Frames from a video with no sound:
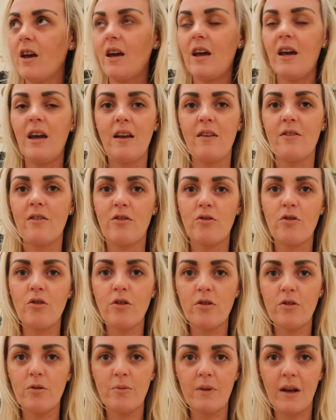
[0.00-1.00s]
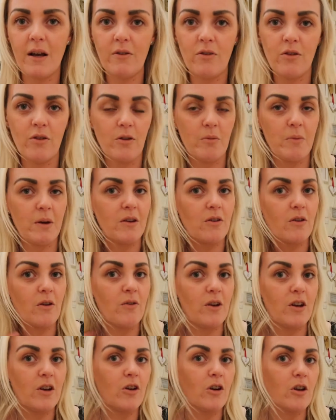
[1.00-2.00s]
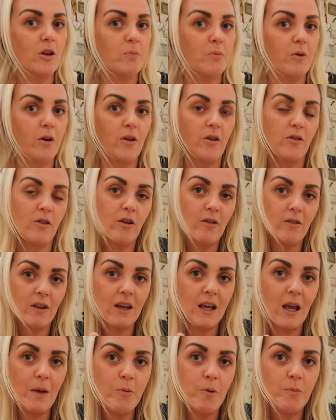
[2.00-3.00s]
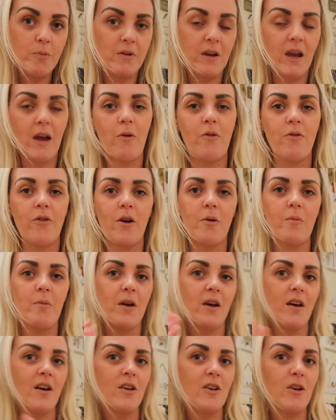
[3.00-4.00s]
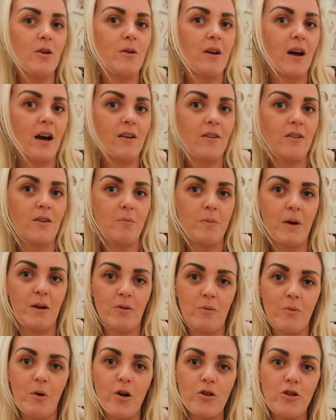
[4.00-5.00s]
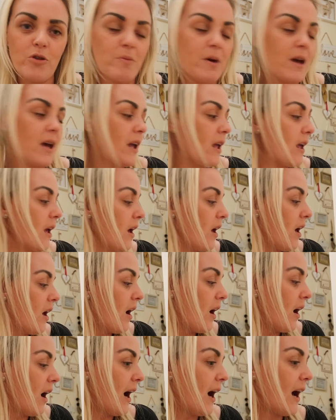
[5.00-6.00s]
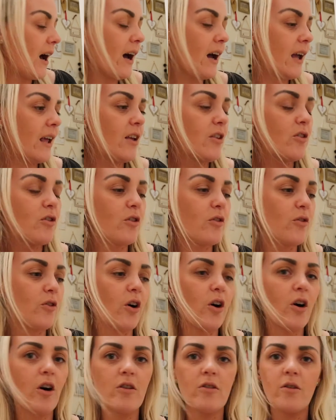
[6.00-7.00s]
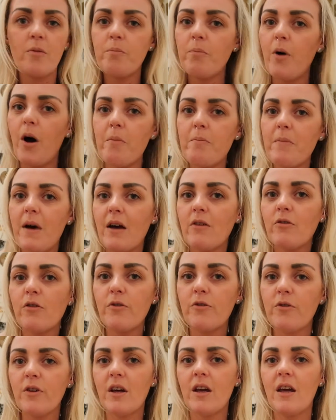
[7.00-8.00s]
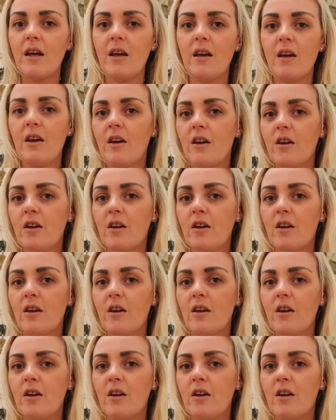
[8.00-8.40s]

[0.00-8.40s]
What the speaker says: it is a struggle sometimes to get me to do videos, but as long as I keep up to date with them, you guys could be able to watch me. I just thought, pop my lovely